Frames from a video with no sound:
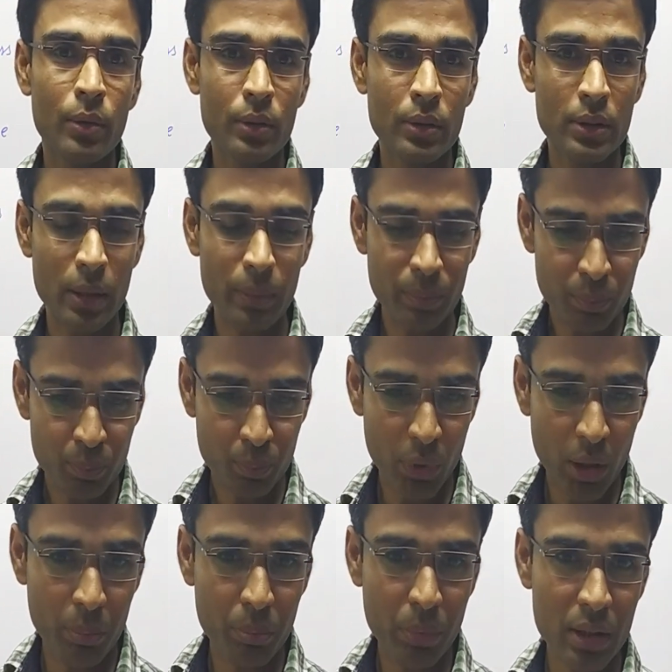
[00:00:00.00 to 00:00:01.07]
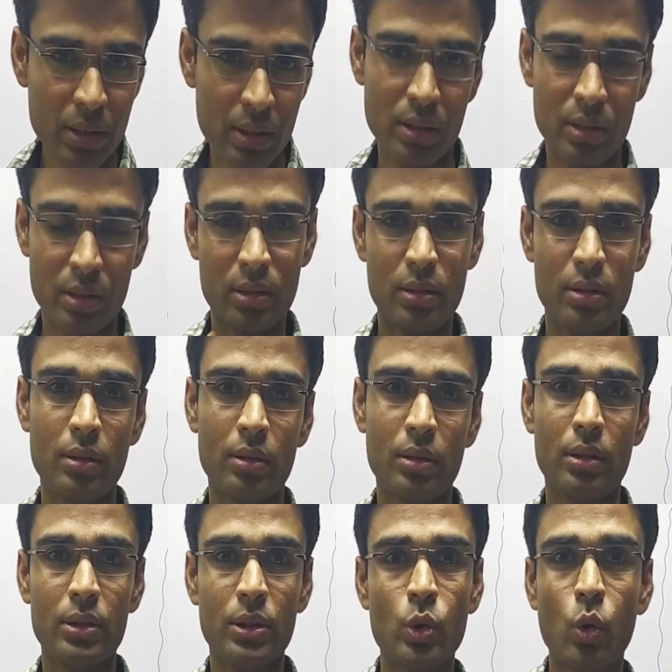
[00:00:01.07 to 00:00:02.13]
some plumber's
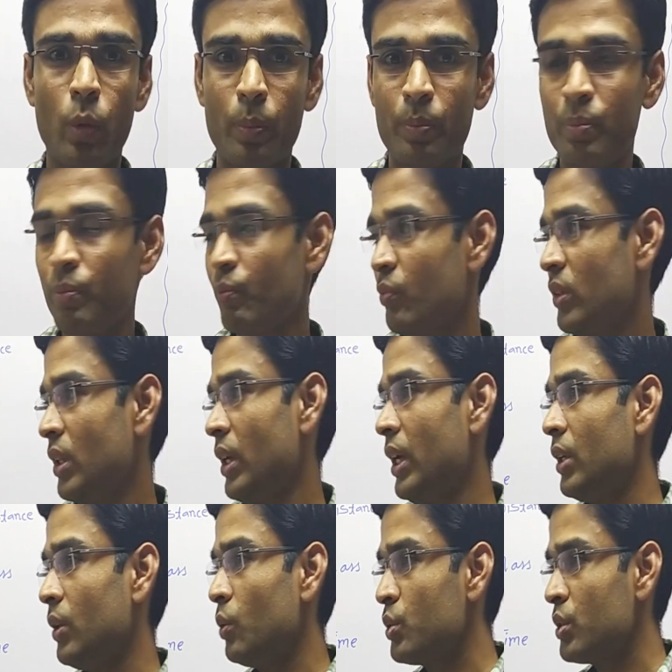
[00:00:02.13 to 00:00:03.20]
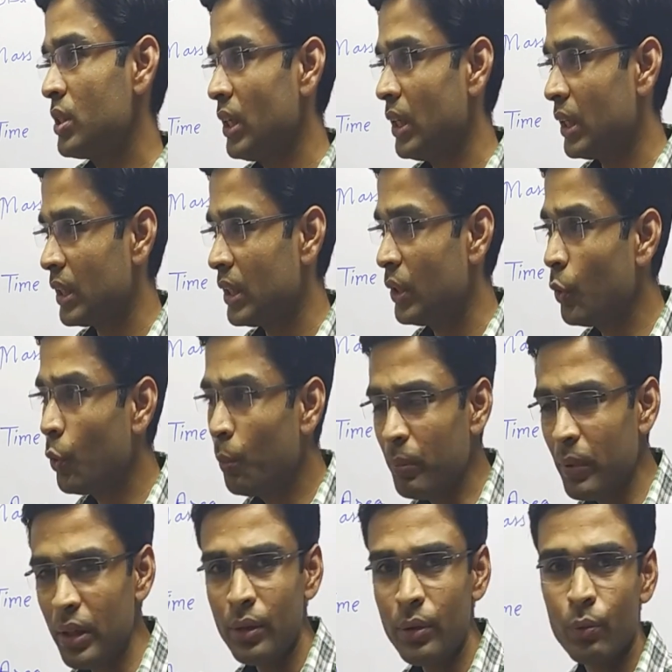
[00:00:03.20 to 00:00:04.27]
shop and you say give
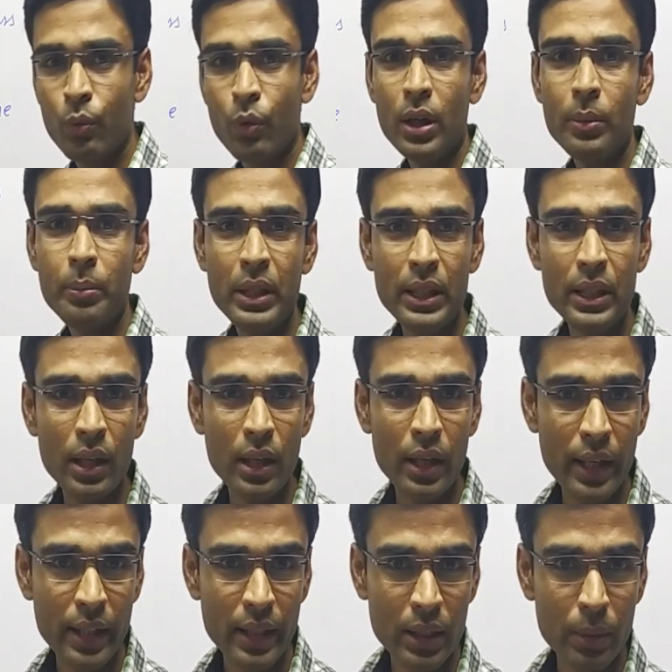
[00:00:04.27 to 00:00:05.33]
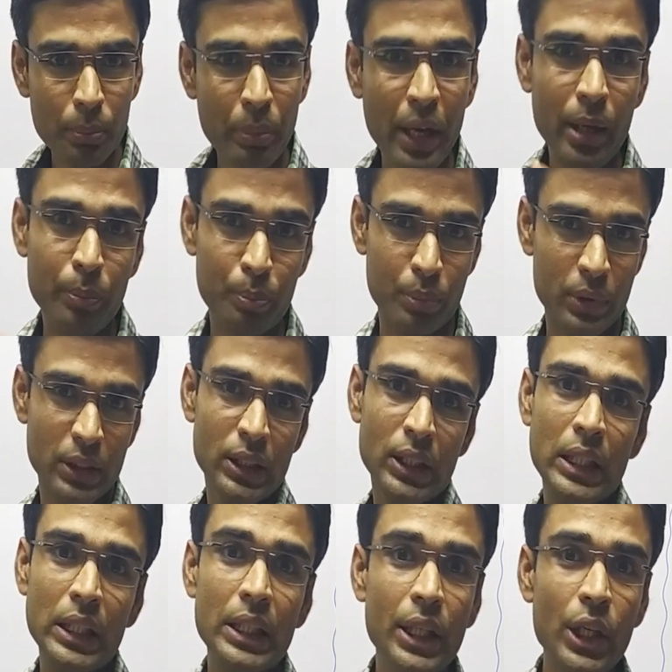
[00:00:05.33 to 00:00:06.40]
me 1 meter length pipe,
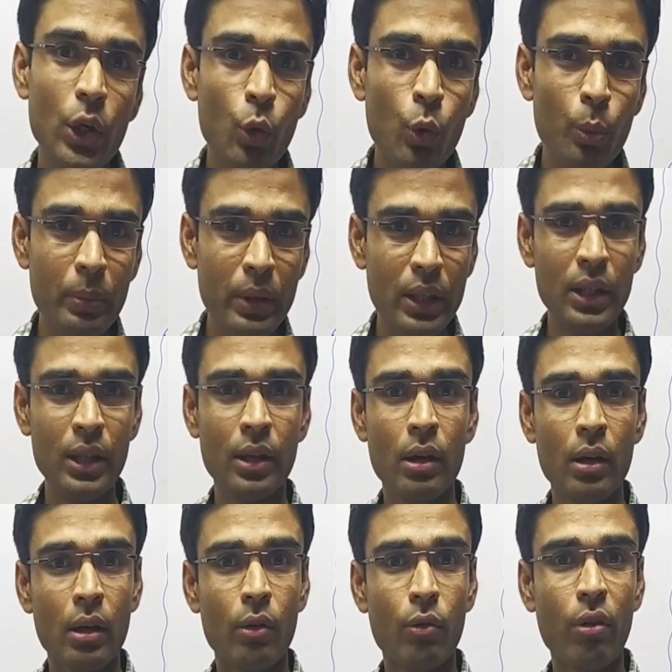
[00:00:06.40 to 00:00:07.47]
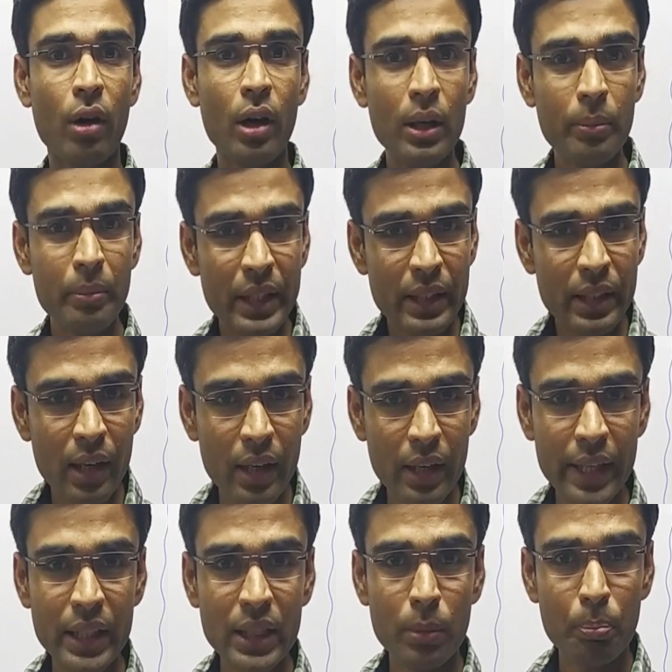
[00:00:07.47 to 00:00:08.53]
give me 1 meter
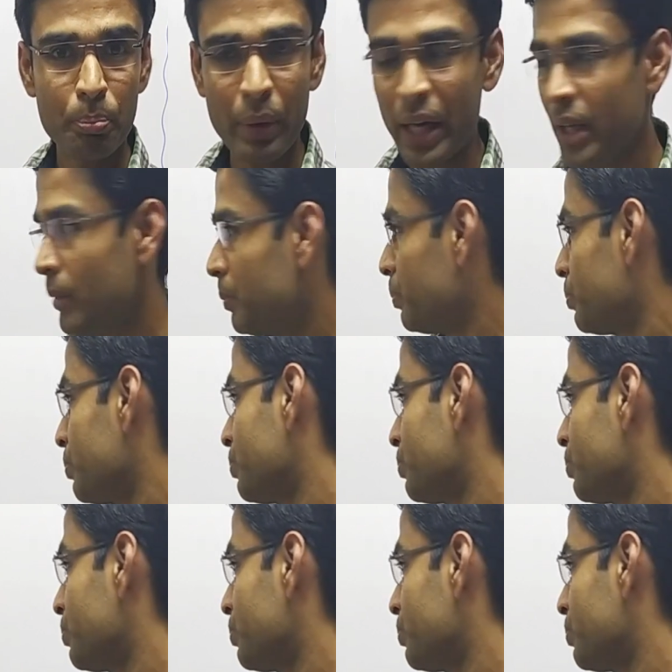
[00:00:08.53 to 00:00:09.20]
length pipe,